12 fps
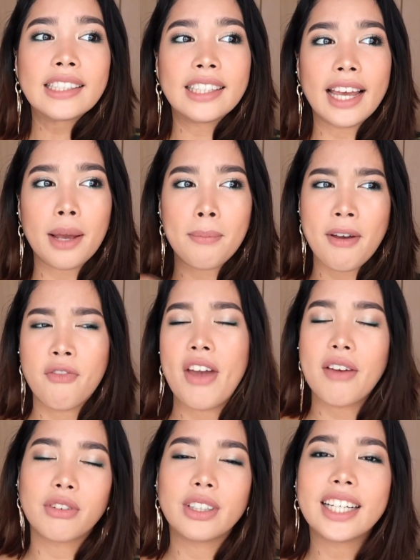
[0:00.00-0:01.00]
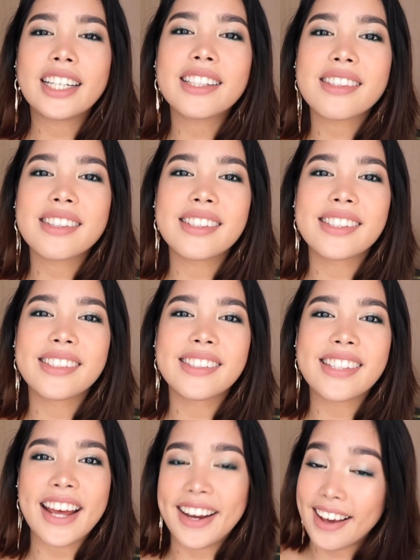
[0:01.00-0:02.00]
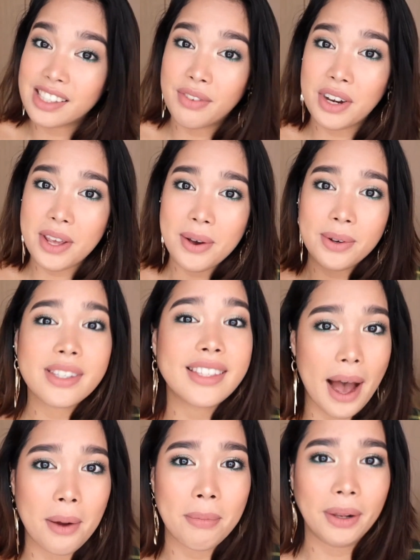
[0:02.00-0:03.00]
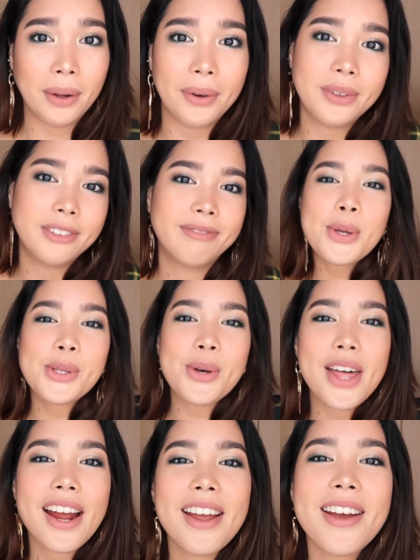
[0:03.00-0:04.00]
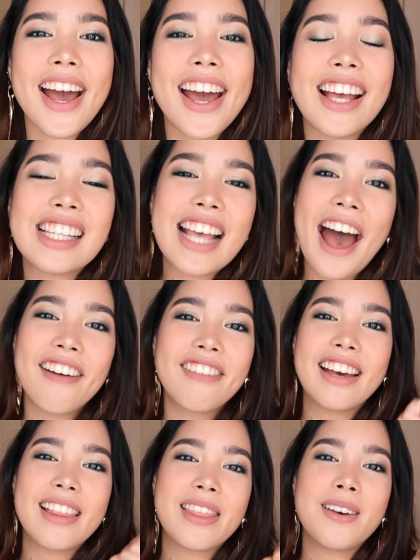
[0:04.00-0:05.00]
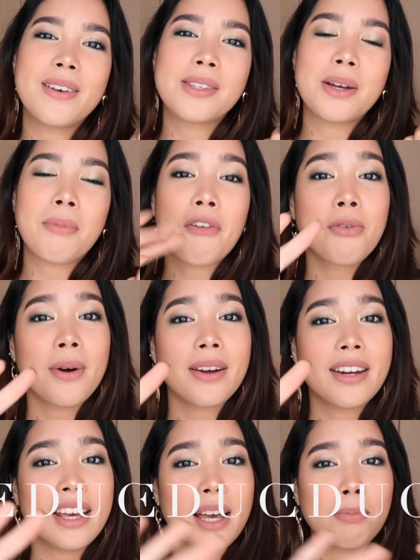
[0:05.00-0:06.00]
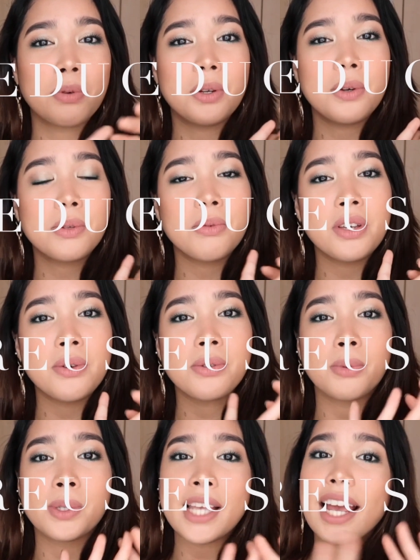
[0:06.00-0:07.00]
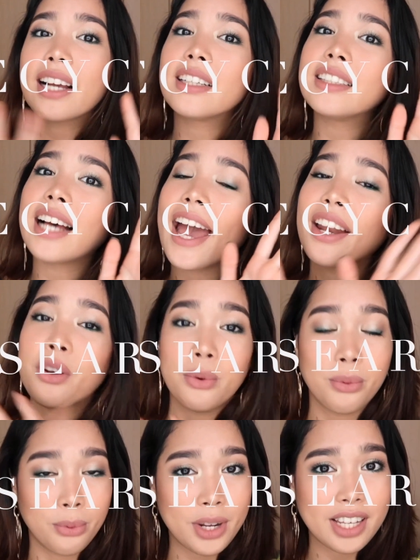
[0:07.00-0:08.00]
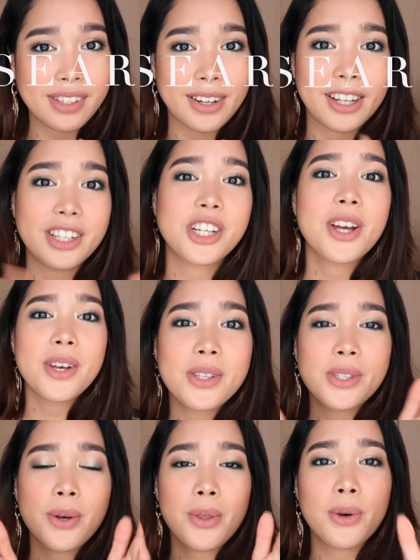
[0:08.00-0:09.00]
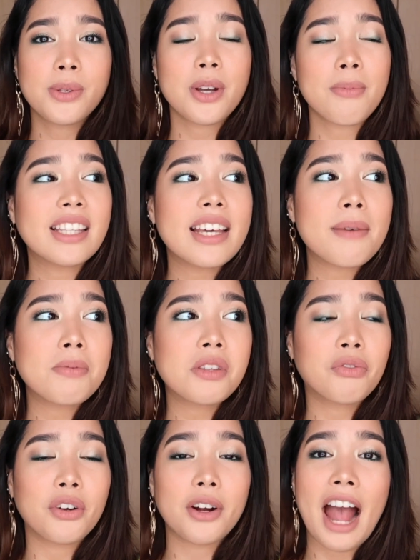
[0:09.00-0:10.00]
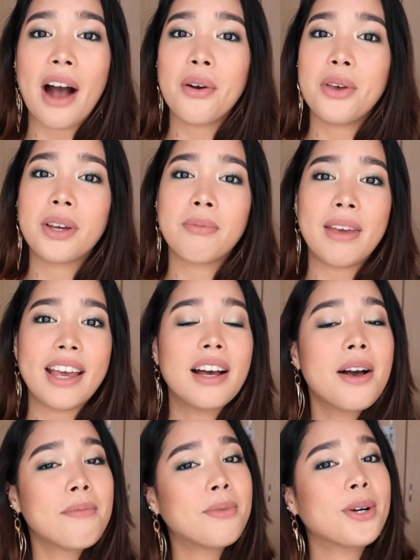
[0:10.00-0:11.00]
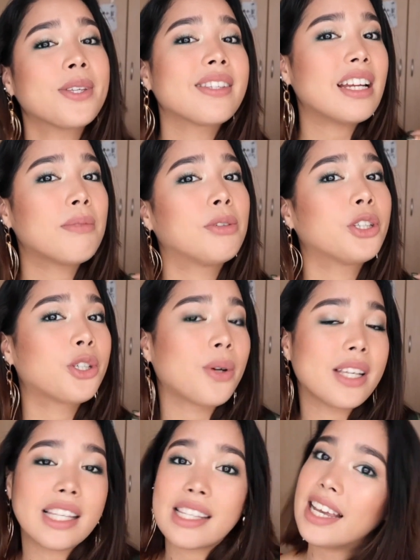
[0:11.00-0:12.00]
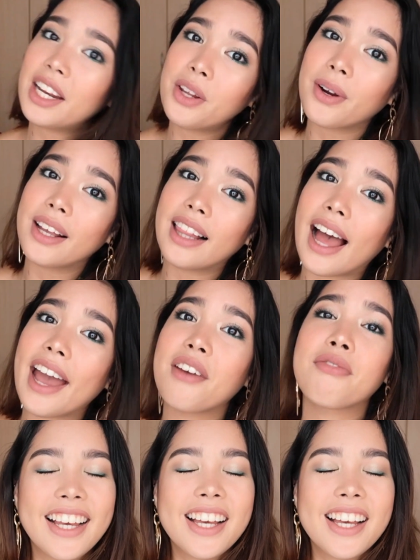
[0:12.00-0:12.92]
like my favorite TEDx videos down below. So there you guys have it. Those are my 4 tips: reduce, reuse, recycle, and research. So those are my tips for how you can make more sustainable choices in your life.